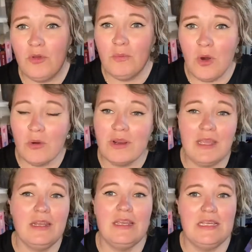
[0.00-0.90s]

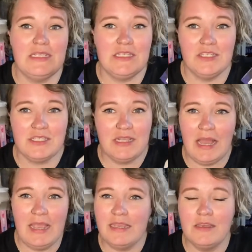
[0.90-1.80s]
Morrigan is just
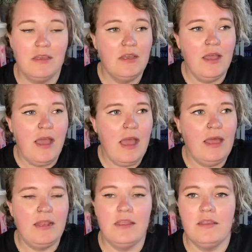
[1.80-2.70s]
like a
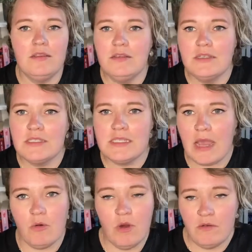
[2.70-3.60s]
little
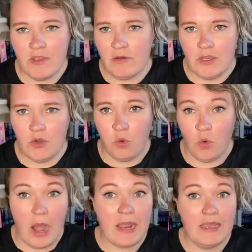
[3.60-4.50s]
sour, very
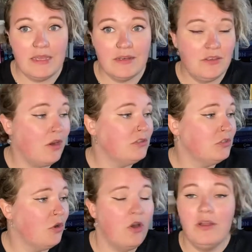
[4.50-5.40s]
quiet young
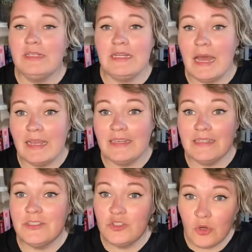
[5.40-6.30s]
girl, and I
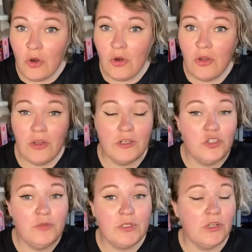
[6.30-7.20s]
adore her.
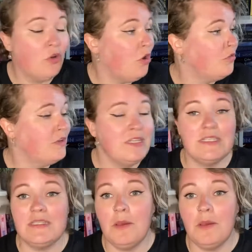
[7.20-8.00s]
Jupiter North is